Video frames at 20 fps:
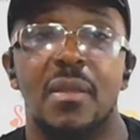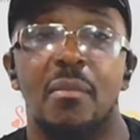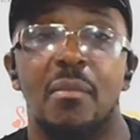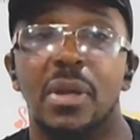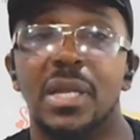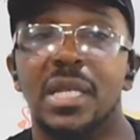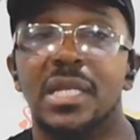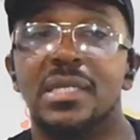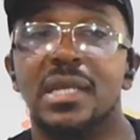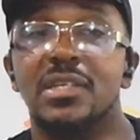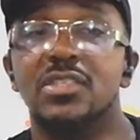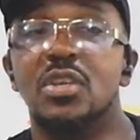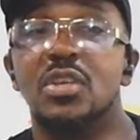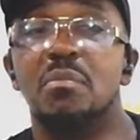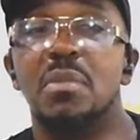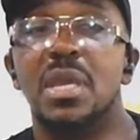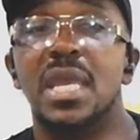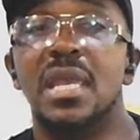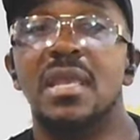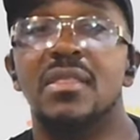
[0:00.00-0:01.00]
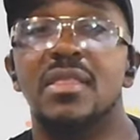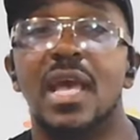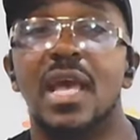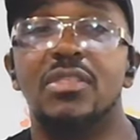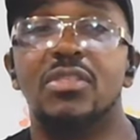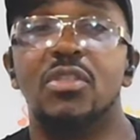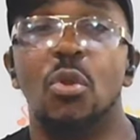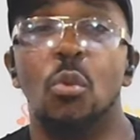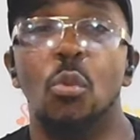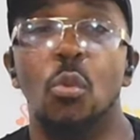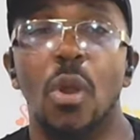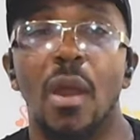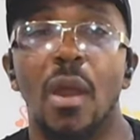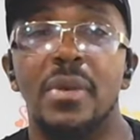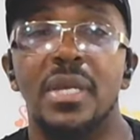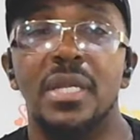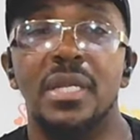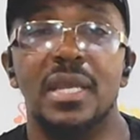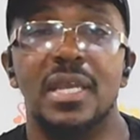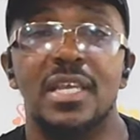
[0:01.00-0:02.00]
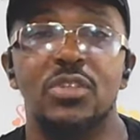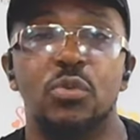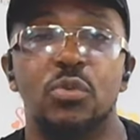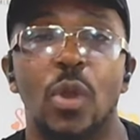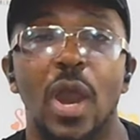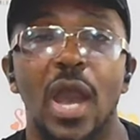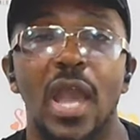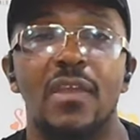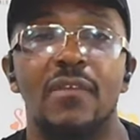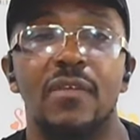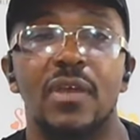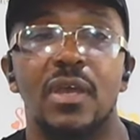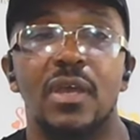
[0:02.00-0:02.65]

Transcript: But it doesn't mean that the woman, his wife,